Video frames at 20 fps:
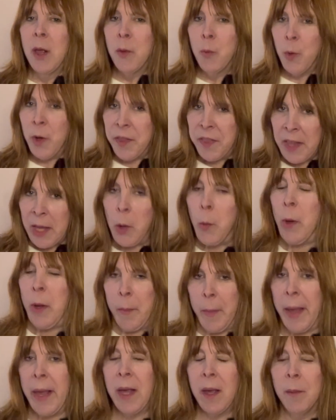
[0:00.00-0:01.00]
we think we
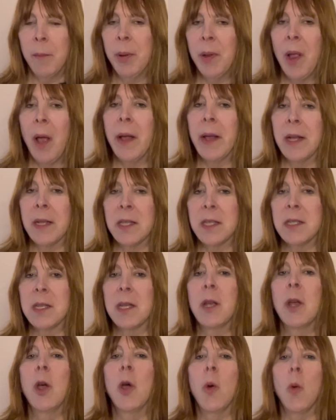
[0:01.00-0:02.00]
make compliance,
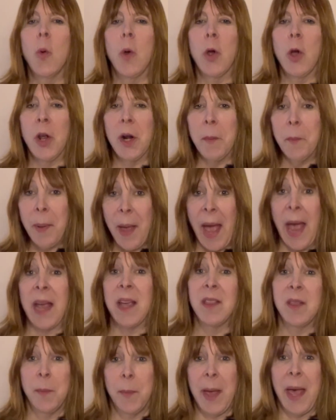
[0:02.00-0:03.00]
we're going to
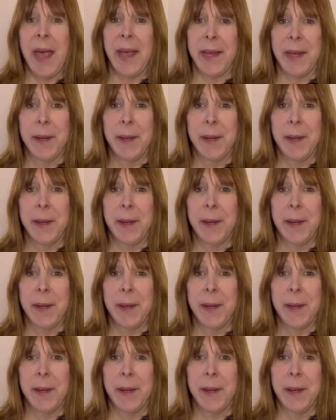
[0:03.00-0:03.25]
pack the bag.